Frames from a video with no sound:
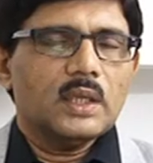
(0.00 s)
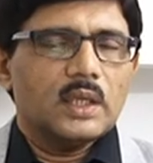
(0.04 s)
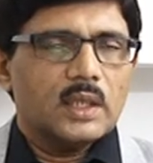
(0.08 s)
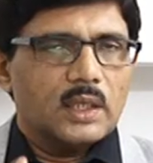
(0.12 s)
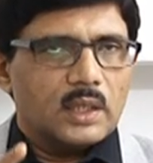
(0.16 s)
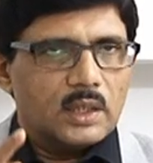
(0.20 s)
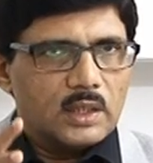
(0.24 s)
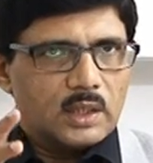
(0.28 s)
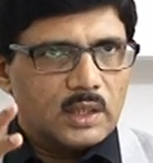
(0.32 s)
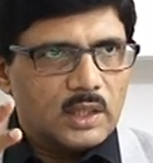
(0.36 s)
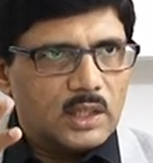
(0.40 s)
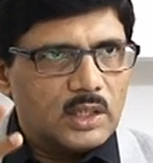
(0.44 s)

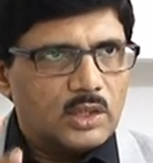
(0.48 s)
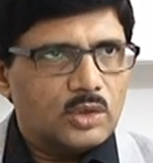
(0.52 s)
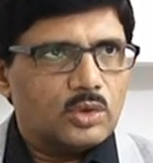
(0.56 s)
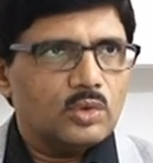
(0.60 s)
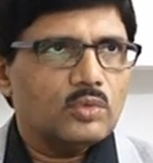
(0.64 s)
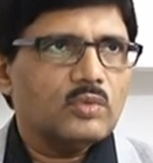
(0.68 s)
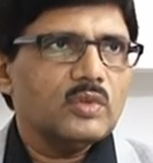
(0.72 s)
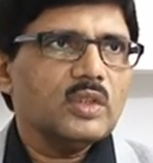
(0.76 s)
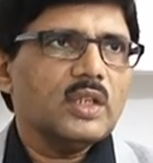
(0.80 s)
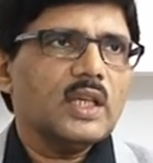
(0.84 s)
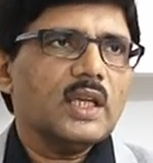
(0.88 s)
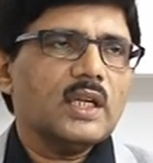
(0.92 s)

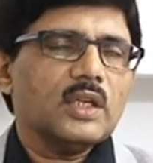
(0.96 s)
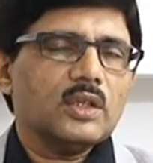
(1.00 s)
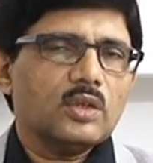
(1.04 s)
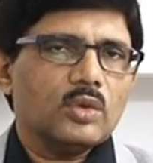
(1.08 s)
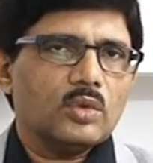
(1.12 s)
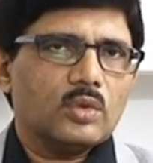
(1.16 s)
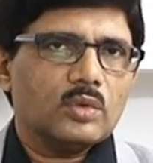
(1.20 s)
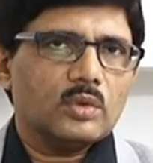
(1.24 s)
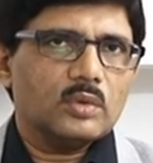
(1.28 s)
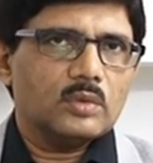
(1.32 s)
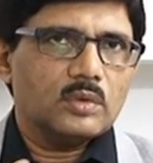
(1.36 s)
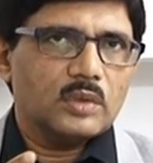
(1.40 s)
rejuvenate
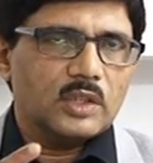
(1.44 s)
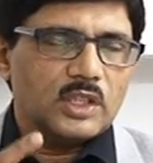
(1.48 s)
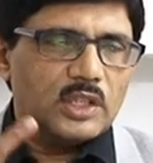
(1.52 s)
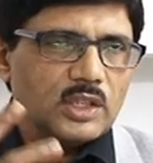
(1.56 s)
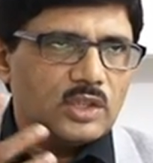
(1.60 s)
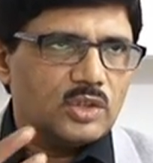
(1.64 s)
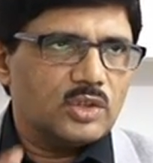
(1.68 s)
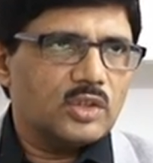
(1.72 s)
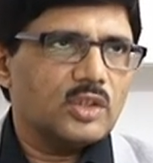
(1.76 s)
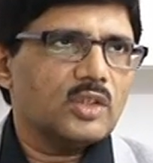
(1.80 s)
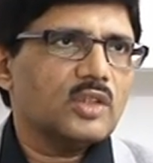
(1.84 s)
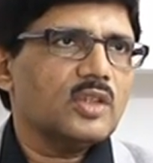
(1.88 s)
or
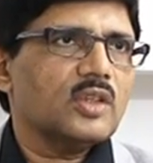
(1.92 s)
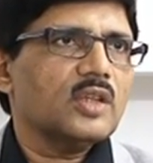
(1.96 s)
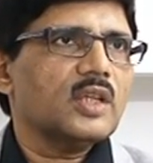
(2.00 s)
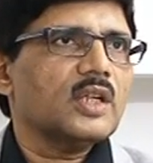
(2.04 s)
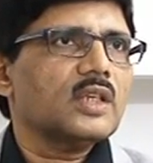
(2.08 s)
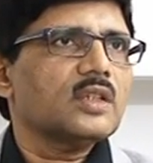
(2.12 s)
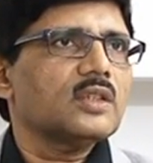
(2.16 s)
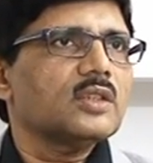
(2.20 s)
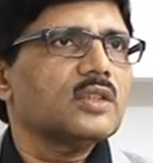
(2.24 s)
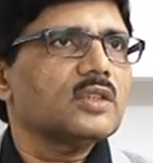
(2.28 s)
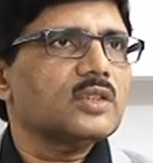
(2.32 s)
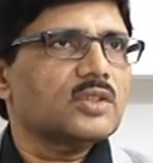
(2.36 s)

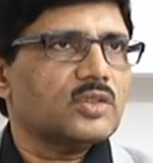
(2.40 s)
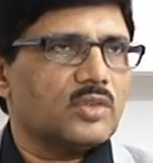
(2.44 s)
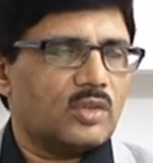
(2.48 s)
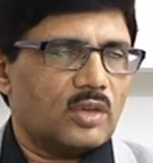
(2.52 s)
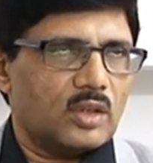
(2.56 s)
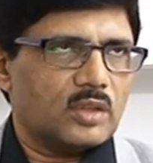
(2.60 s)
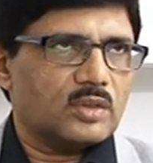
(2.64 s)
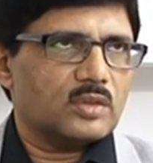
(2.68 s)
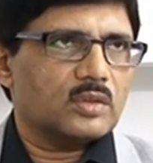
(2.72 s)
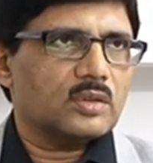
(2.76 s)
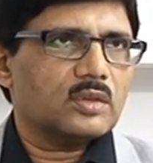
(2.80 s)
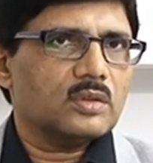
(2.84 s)
regenerate the
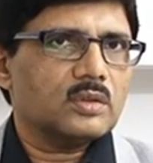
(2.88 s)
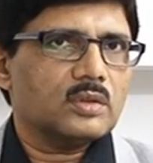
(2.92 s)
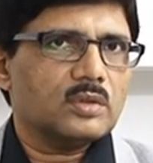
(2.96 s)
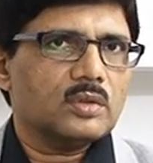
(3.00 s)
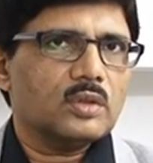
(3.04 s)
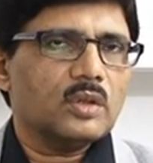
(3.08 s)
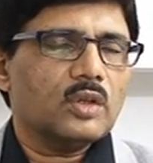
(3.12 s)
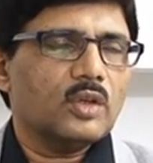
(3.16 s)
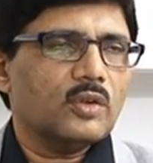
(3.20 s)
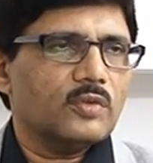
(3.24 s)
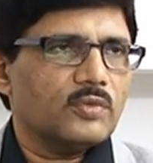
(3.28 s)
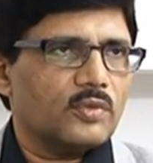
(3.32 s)
structures
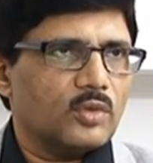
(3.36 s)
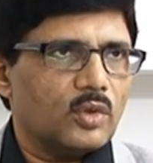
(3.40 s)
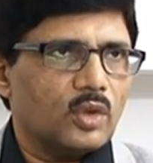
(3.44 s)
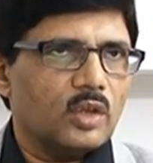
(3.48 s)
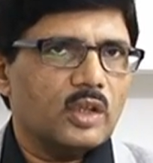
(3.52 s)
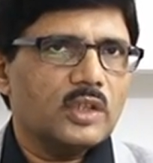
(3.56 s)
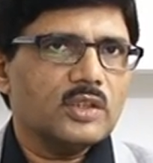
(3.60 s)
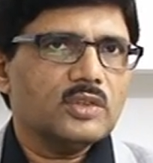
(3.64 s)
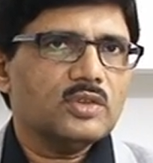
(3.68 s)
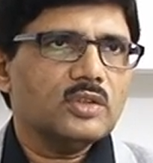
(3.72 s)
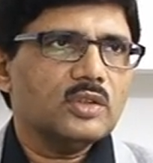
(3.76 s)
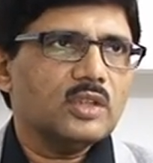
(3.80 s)
of
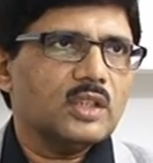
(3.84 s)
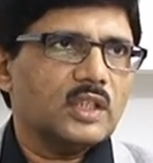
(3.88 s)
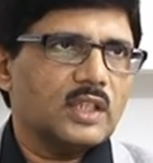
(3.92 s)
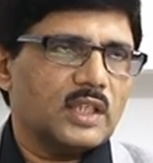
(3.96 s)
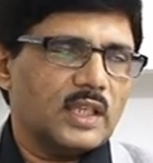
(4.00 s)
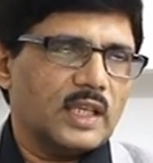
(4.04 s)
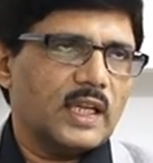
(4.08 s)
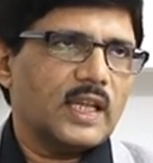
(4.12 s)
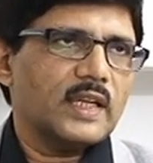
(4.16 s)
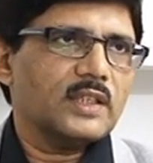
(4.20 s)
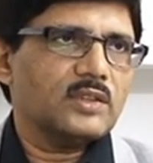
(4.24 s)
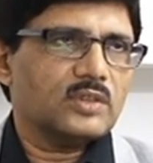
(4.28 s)
collagen and
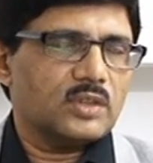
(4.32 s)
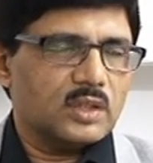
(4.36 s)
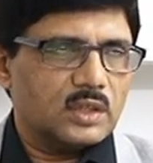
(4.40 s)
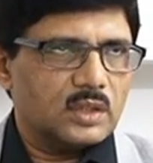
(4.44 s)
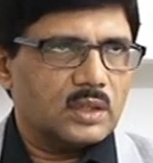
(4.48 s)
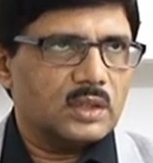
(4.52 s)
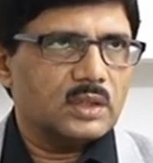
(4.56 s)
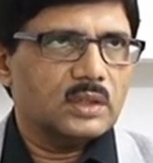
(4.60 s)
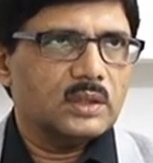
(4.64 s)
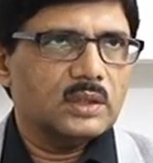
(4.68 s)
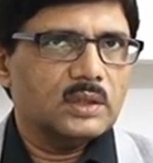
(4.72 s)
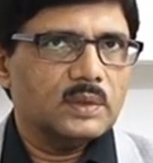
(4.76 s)
elastic,
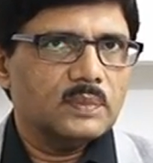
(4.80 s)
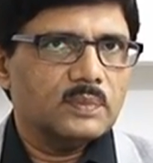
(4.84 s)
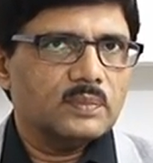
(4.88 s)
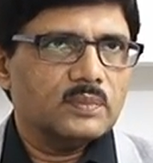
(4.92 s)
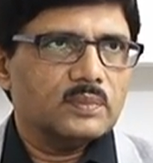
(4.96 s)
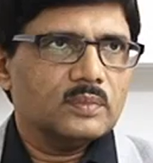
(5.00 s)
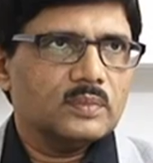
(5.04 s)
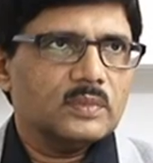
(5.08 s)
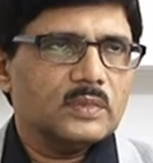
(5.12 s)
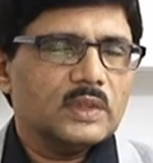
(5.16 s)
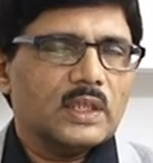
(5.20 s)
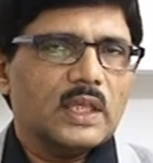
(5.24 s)

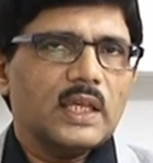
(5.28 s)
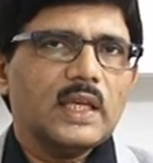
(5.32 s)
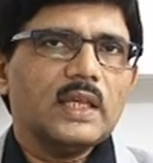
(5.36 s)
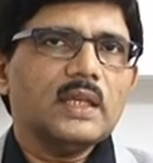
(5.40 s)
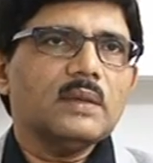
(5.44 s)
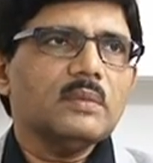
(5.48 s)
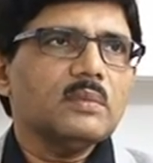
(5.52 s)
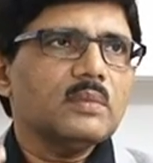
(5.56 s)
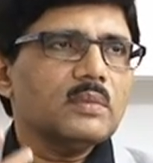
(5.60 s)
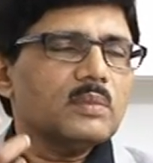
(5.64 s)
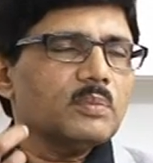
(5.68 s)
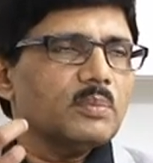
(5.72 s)

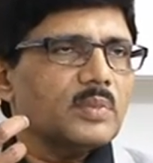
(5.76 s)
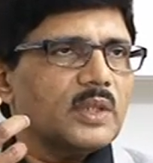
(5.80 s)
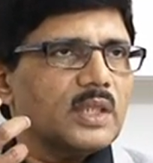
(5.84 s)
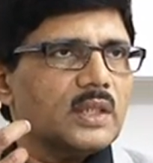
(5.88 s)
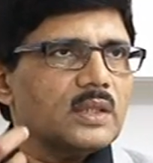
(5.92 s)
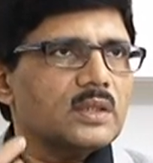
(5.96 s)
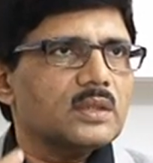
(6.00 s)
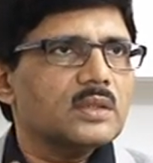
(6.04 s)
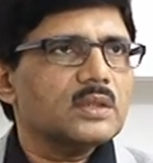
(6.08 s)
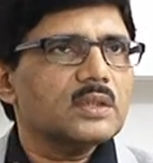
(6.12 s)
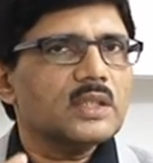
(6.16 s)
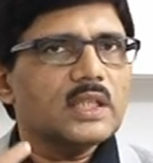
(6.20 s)
and
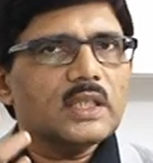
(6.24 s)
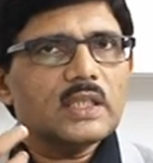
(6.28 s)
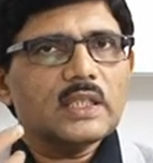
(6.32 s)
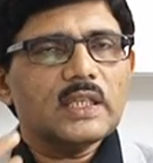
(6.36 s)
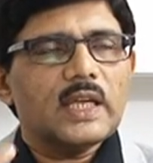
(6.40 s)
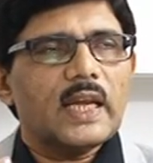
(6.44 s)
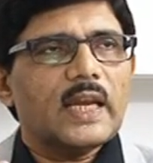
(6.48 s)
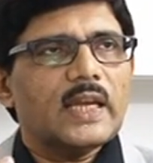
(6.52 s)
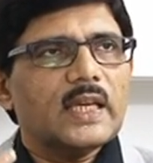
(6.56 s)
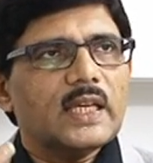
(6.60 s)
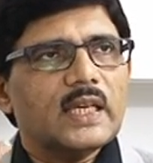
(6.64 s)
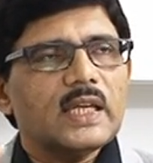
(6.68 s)
brings a
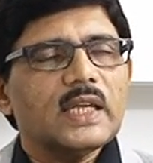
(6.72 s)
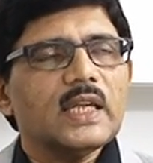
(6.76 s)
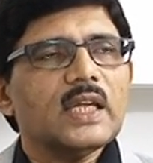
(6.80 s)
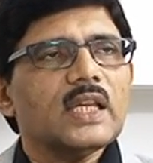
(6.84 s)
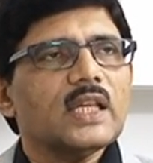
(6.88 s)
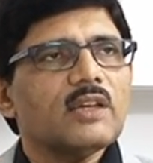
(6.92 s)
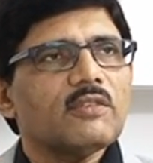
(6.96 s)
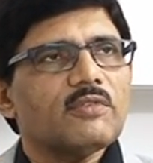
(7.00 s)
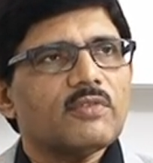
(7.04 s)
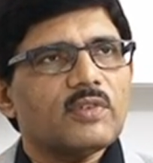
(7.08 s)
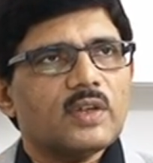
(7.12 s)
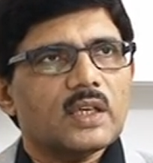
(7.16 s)
tightening
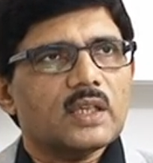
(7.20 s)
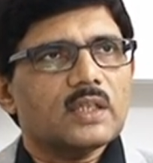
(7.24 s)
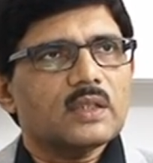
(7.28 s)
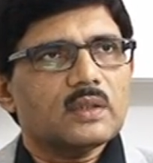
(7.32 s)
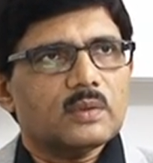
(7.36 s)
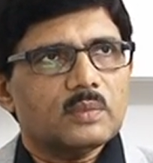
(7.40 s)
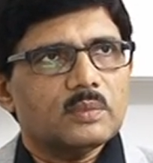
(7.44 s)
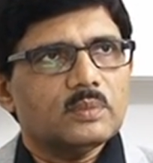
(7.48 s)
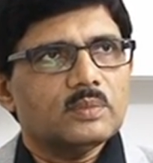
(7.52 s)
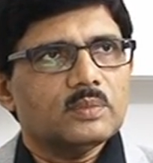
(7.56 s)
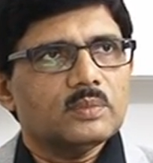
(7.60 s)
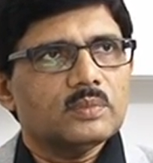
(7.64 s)
effect
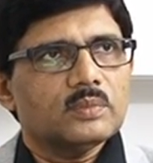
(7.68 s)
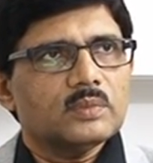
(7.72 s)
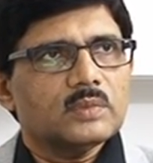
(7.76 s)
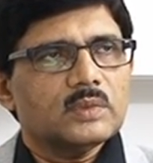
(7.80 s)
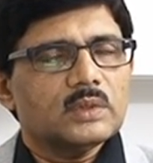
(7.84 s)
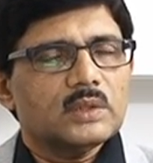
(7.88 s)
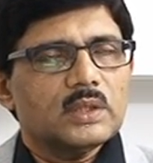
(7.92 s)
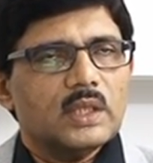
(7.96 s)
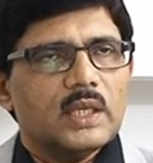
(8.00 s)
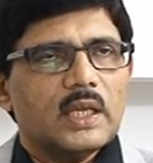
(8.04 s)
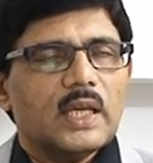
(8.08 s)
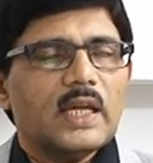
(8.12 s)

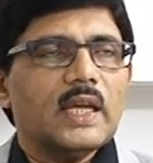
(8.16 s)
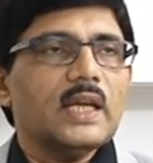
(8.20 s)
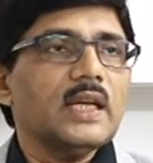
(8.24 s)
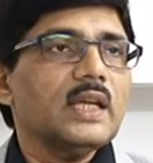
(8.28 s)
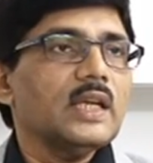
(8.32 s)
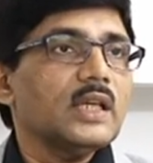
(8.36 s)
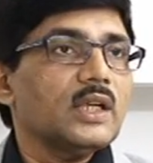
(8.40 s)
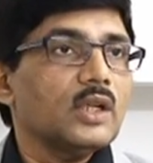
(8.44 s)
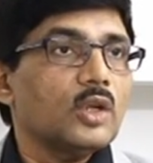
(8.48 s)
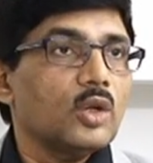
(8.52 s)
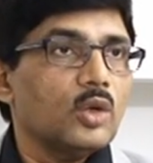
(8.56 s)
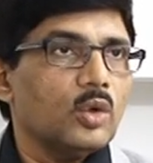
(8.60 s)

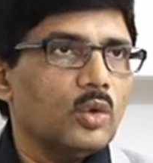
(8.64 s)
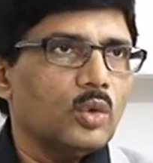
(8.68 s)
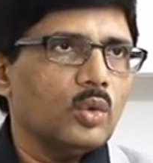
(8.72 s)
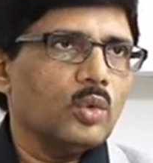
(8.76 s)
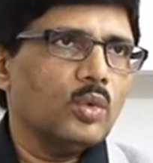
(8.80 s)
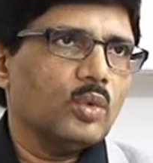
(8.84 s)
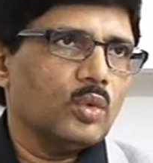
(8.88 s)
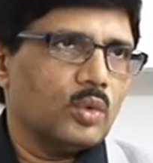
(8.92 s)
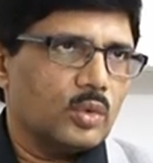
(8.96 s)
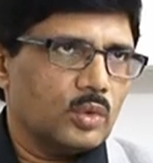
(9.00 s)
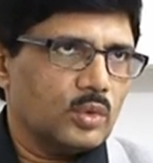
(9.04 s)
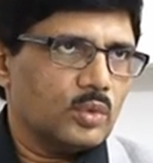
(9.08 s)
and
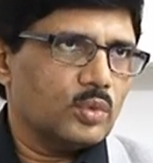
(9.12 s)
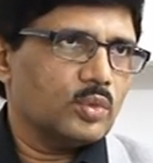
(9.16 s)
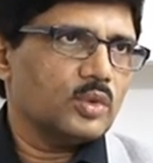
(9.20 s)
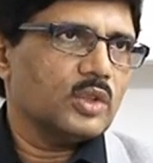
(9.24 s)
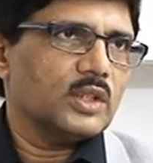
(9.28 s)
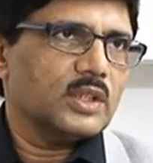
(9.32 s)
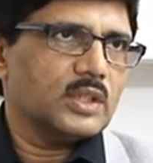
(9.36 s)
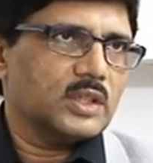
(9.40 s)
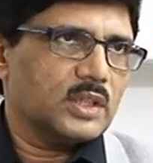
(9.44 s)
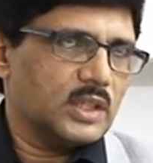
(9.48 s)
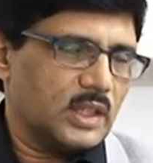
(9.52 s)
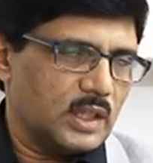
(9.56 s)
glow to the
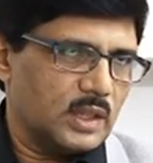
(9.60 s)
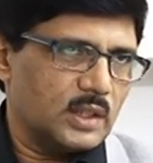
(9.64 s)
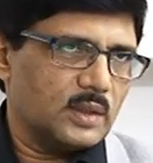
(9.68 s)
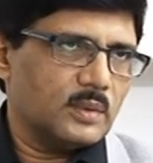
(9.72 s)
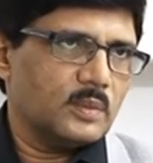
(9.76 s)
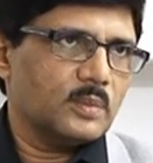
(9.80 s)
skin.